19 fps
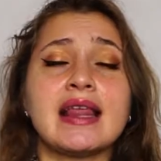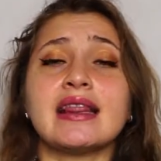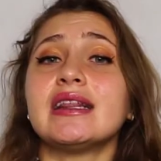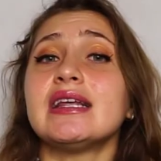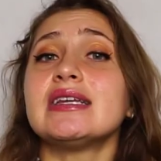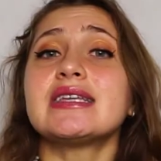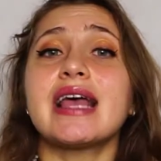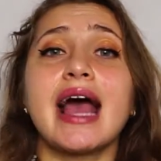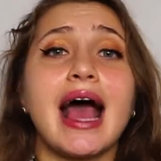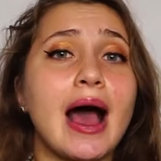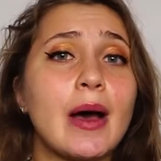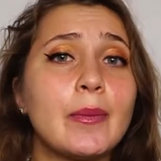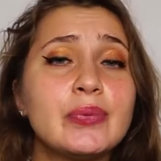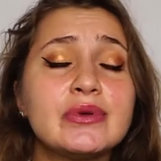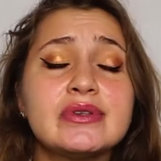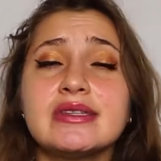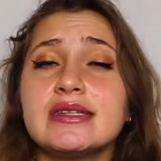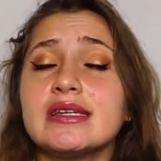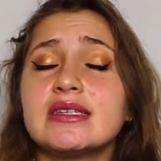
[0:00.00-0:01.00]
This
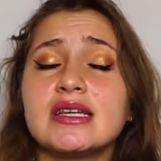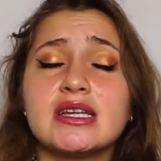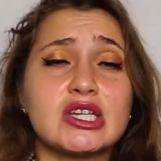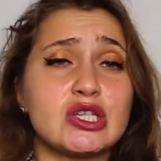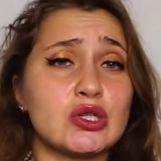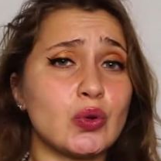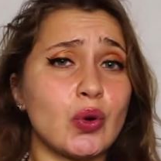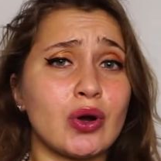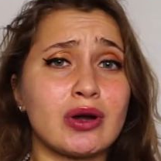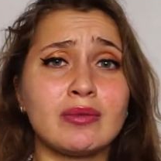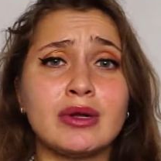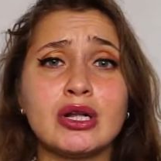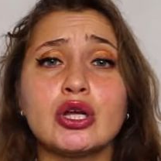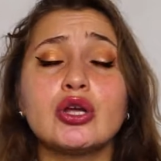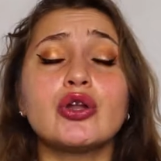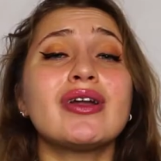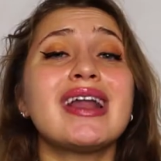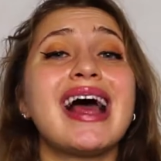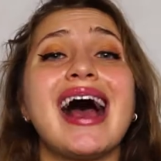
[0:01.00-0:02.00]
happens, this is normal,
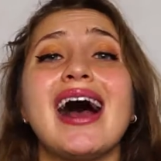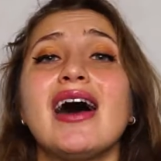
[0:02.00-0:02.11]
you don't